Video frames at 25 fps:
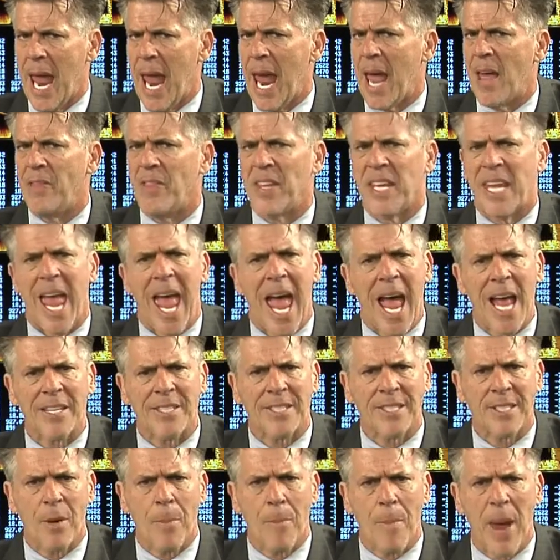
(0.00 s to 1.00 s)
and the
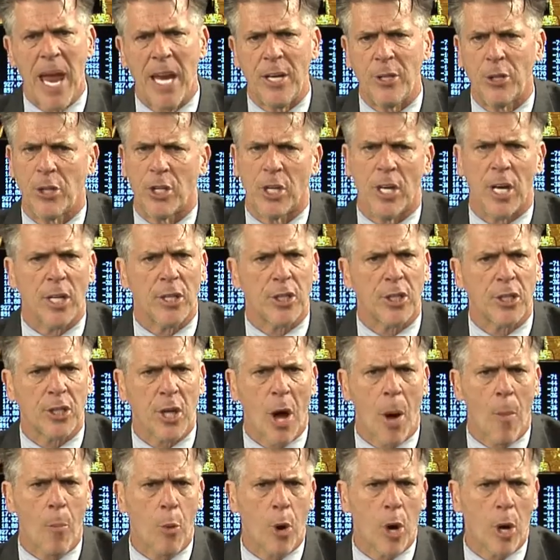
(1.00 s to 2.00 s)
estimation is
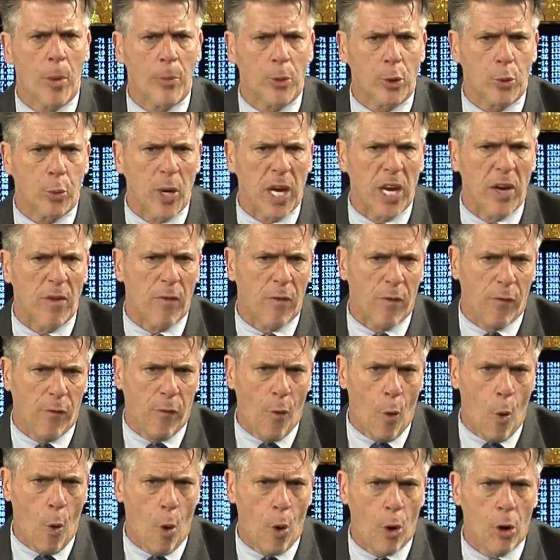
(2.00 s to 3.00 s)
somewhere between
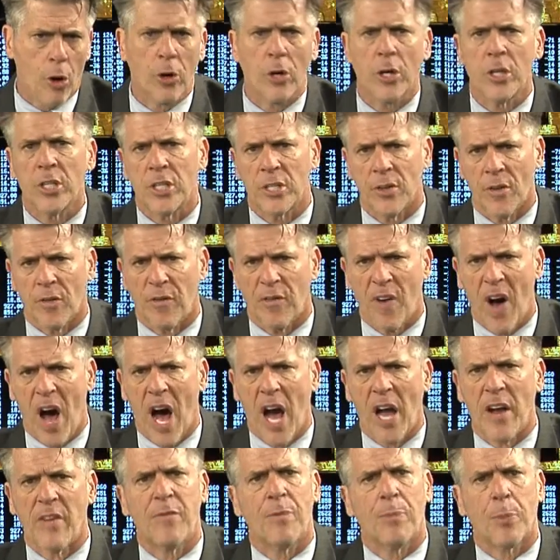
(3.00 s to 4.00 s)
4 to
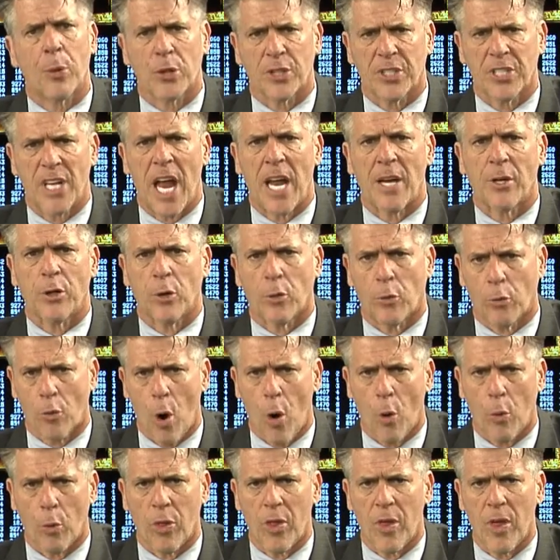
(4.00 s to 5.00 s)
5%
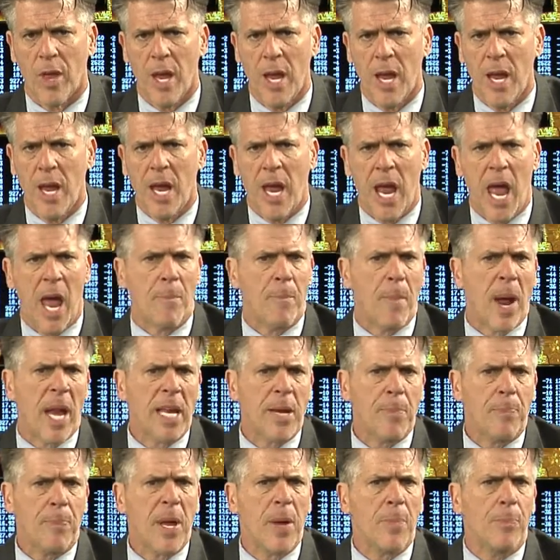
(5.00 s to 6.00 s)
growth. And
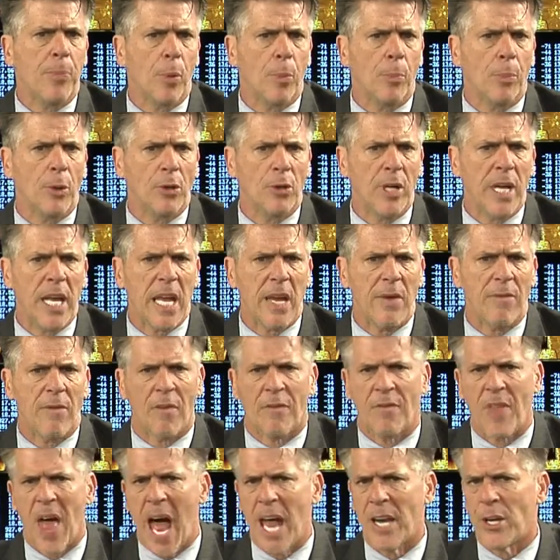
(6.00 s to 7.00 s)
many people believe
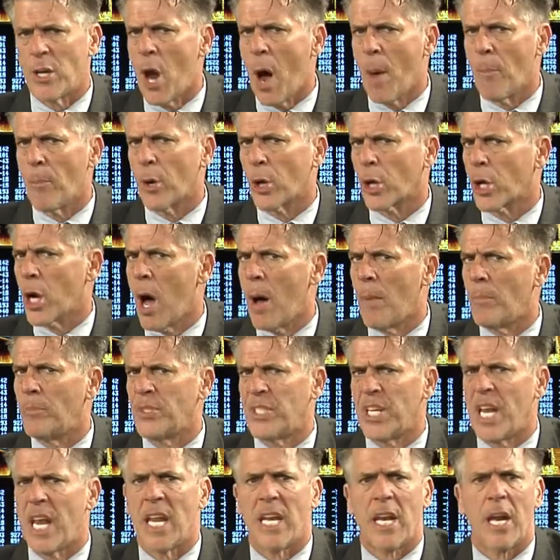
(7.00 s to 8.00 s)
if that number
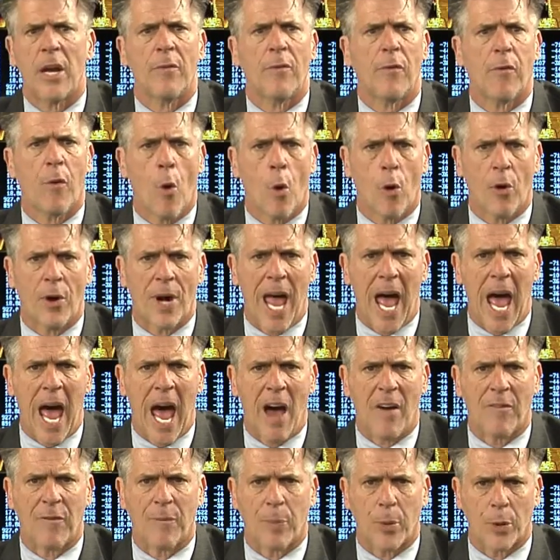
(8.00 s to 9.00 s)
comes in at
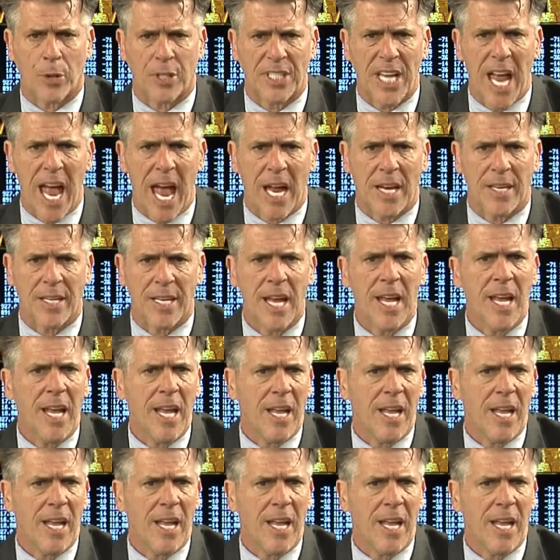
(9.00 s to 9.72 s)
4.5%,